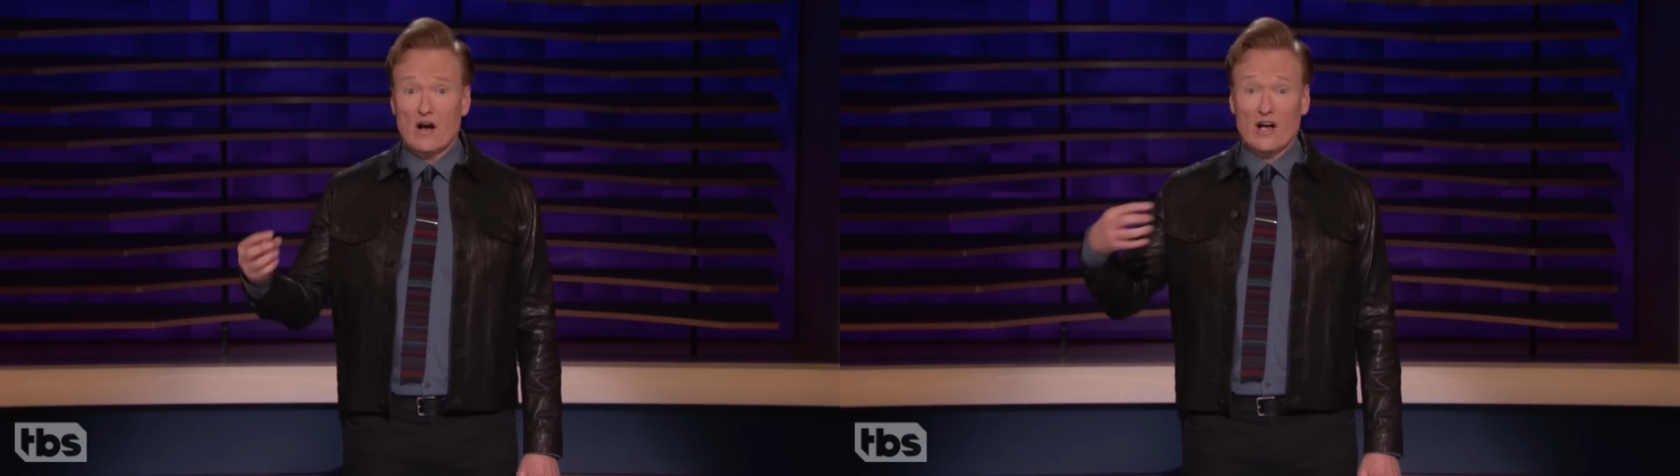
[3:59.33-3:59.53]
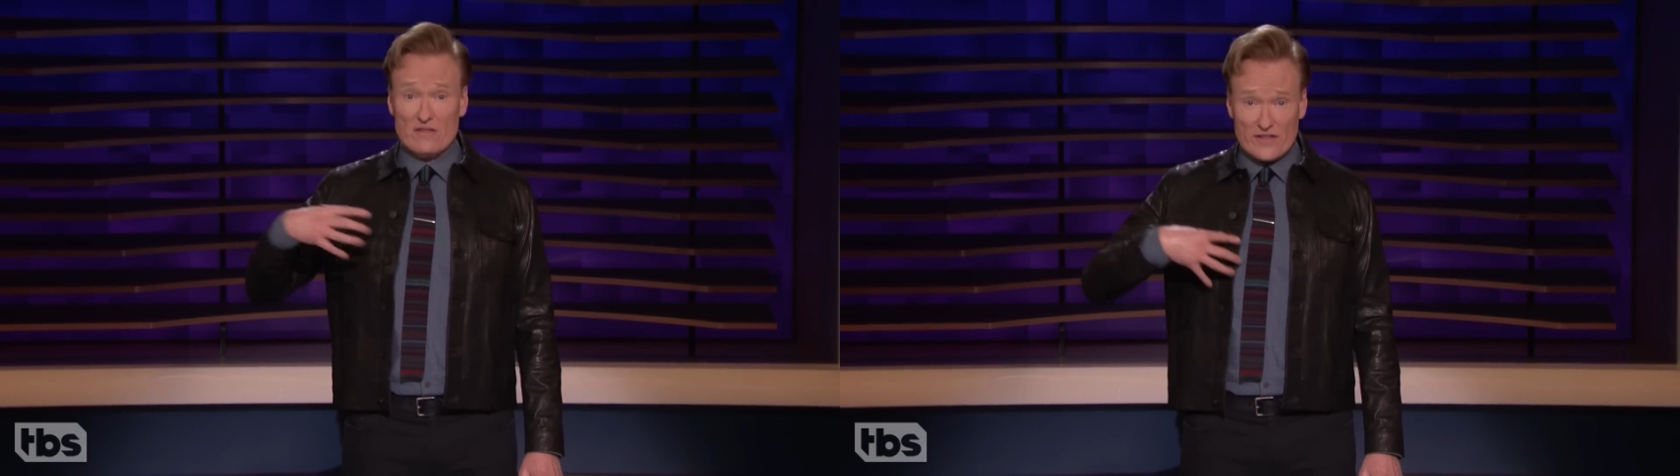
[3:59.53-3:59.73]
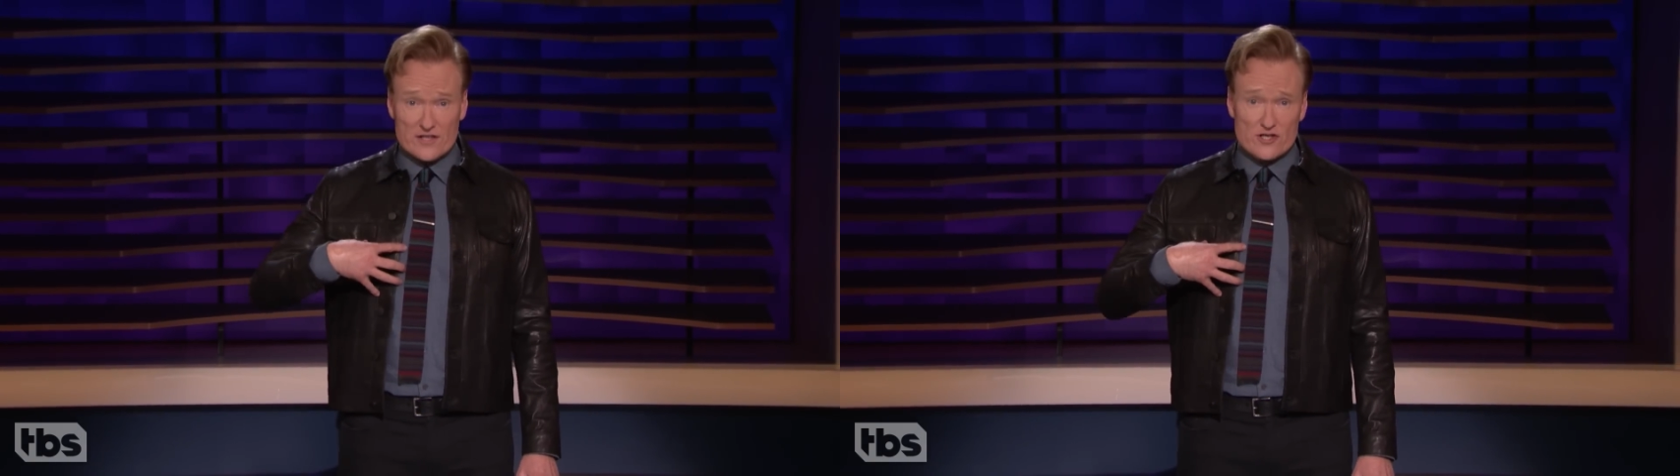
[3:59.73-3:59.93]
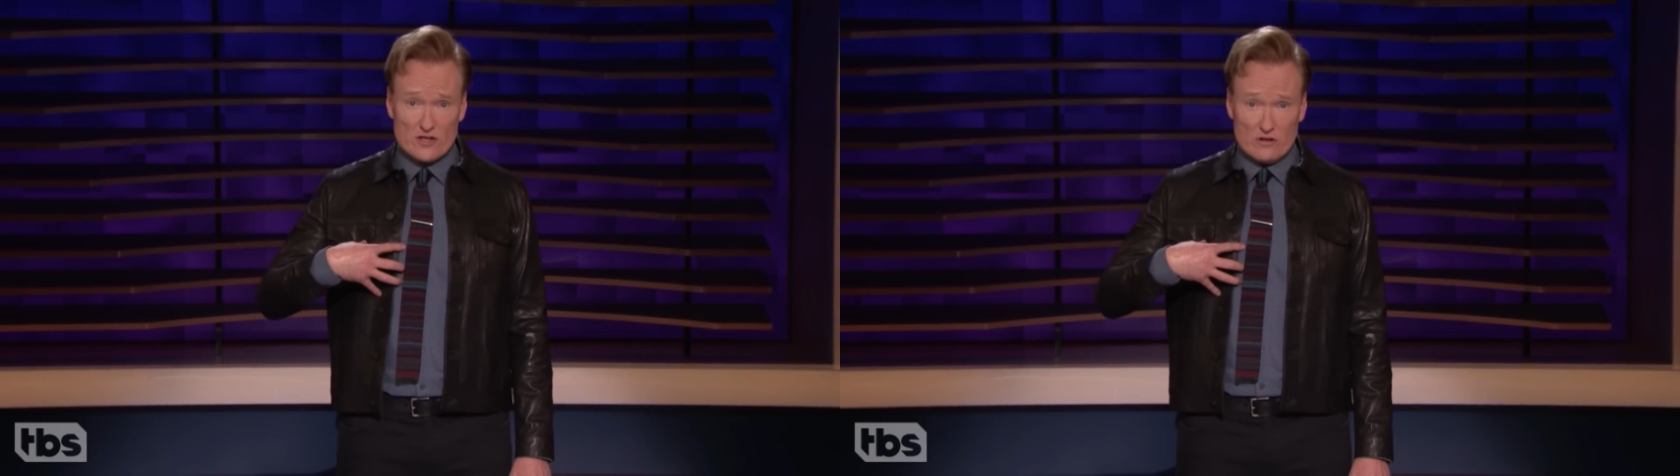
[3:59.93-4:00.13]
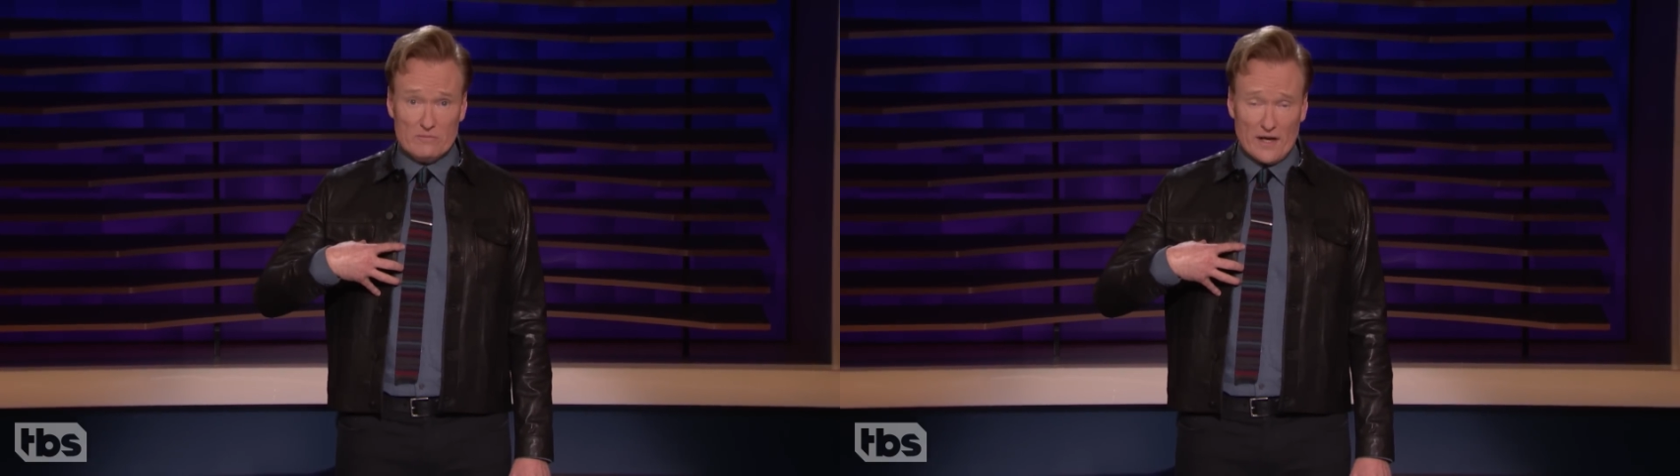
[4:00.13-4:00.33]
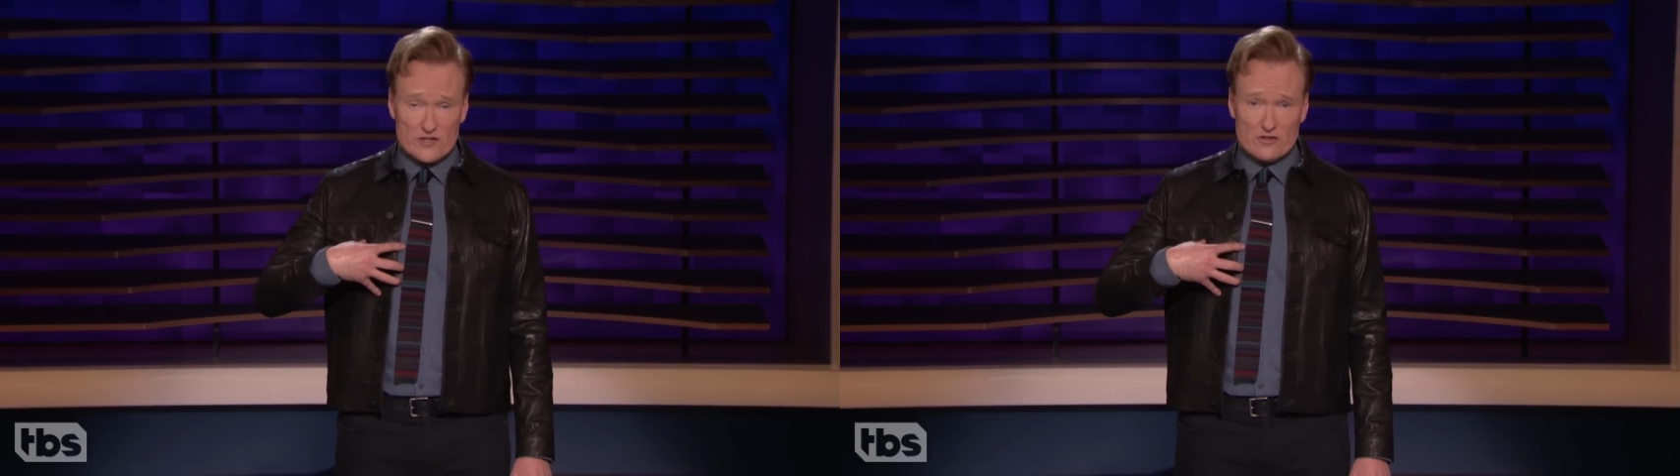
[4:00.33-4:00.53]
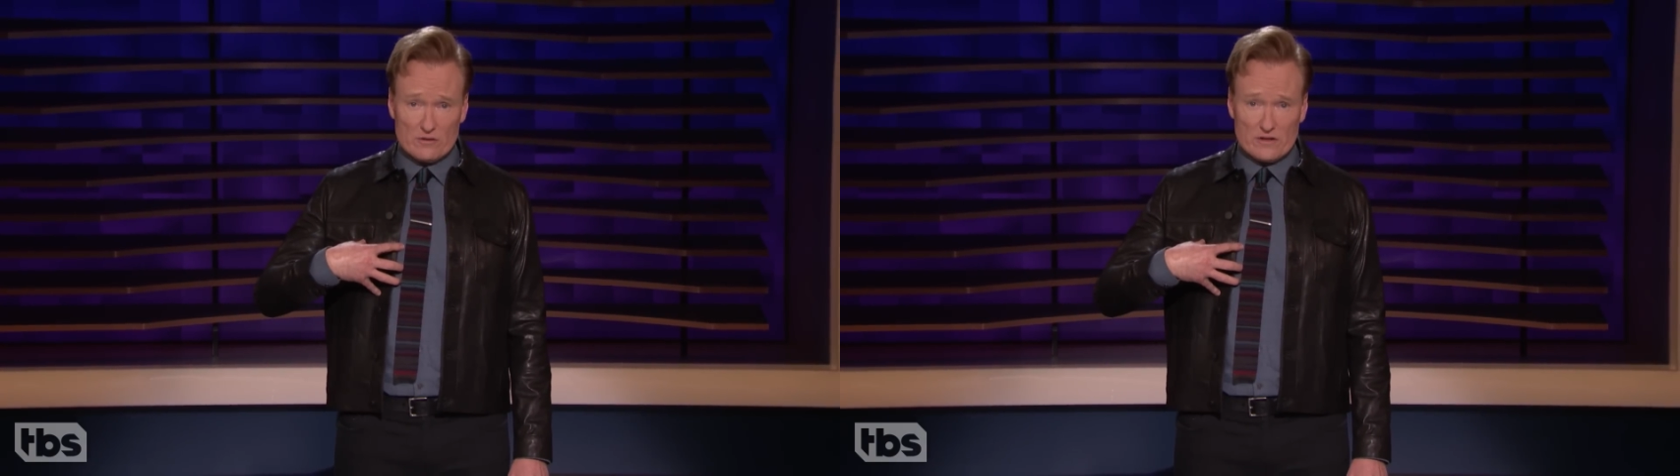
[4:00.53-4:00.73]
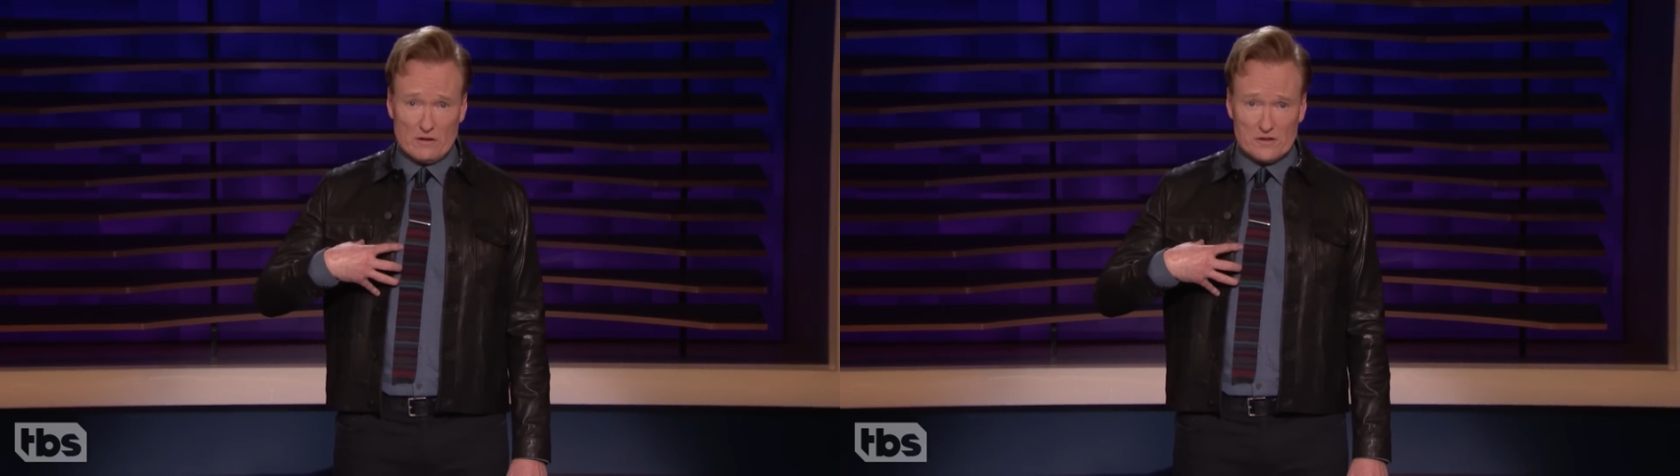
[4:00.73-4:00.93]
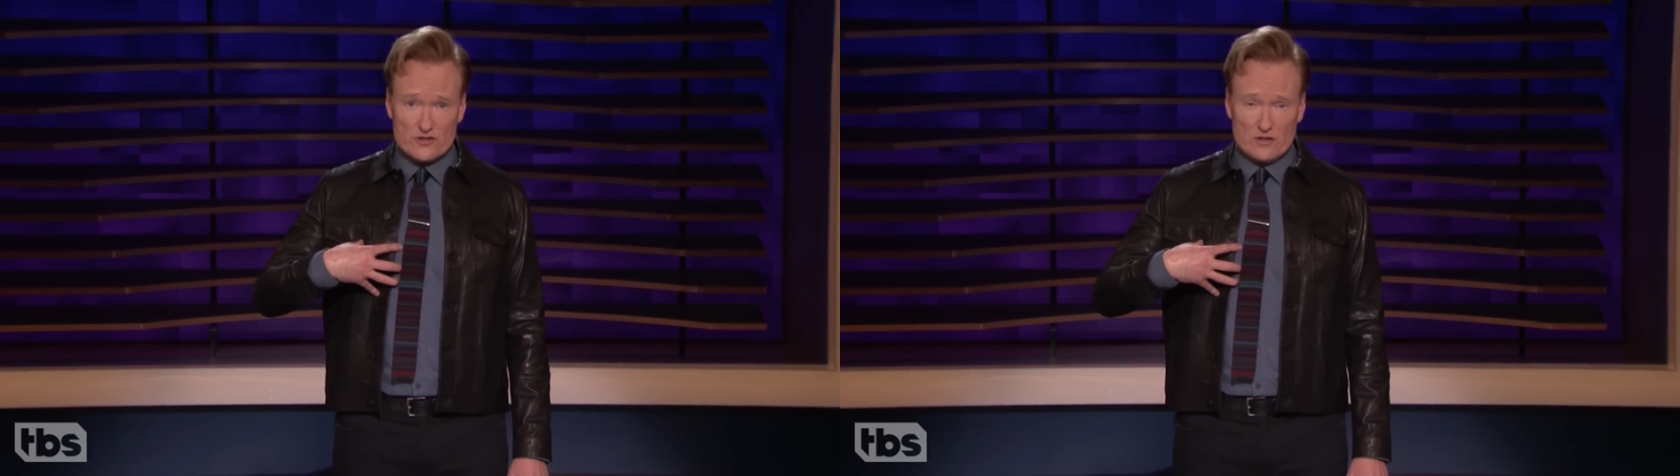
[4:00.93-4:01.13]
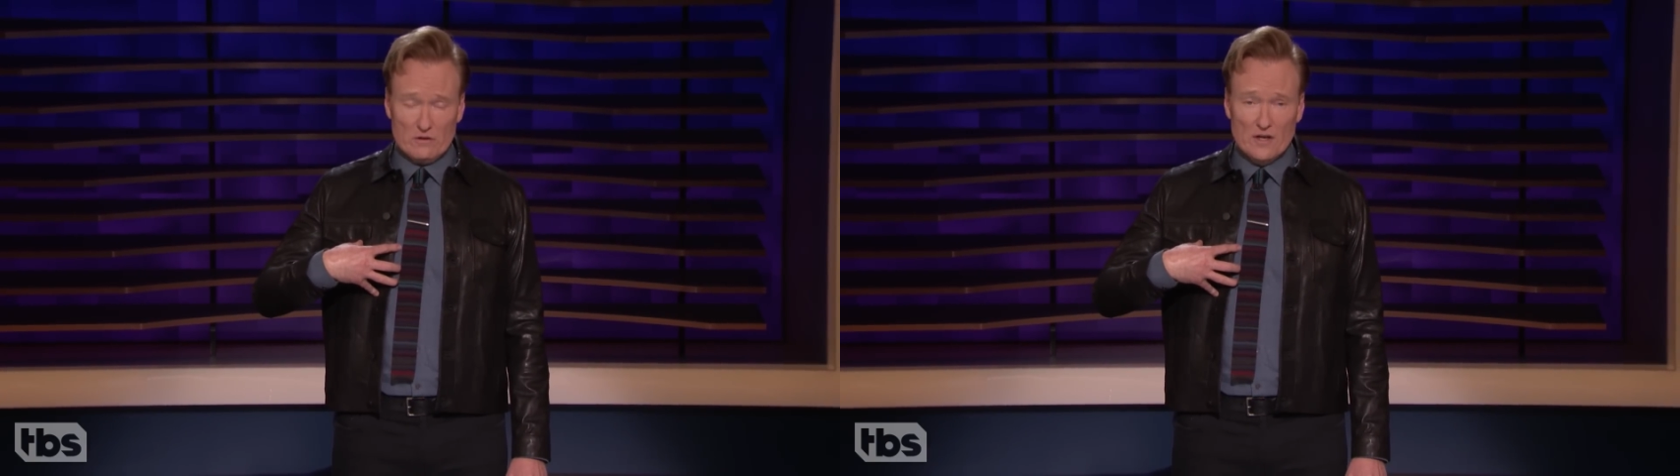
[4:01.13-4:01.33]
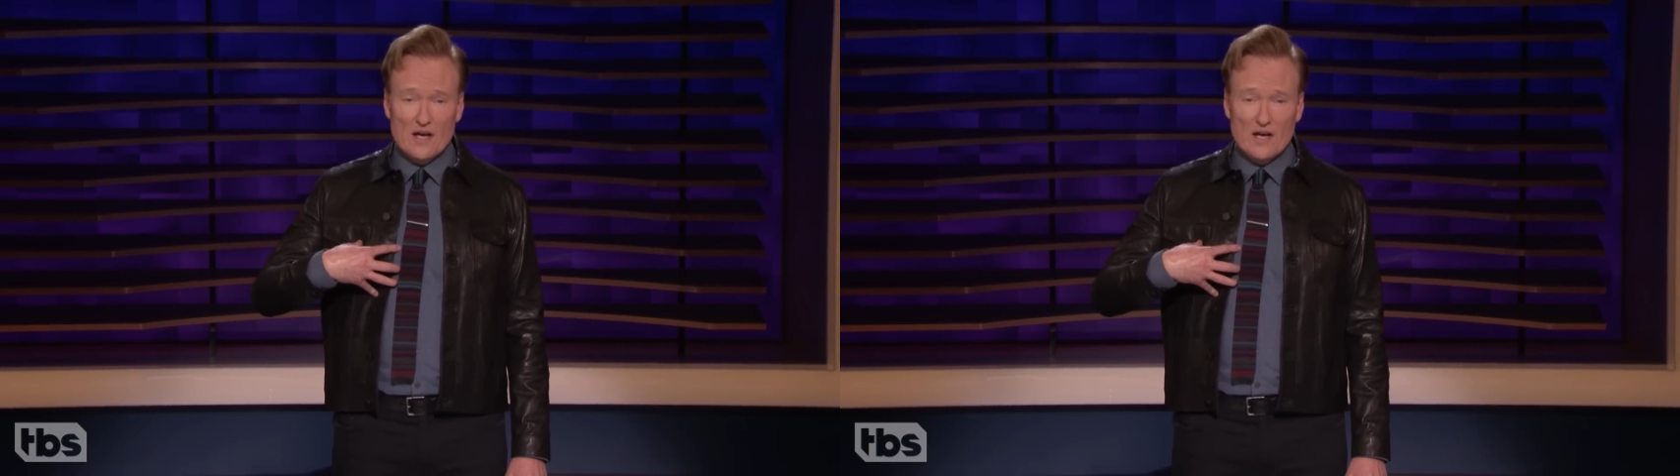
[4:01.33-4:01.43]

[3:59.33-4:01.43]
on this show, my show, The Conan Show,